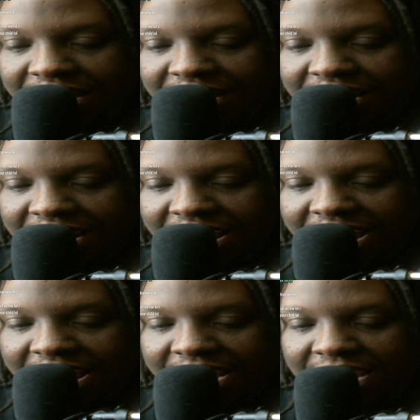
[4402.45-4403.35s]

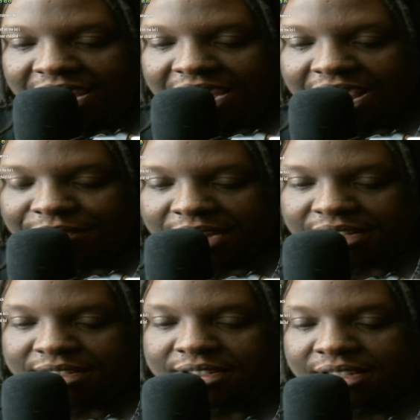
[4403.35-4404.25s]
Yeah, love
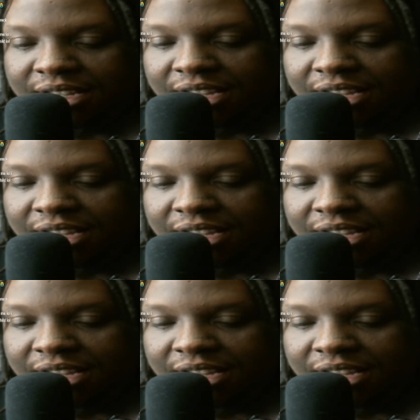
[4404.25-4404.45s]
it.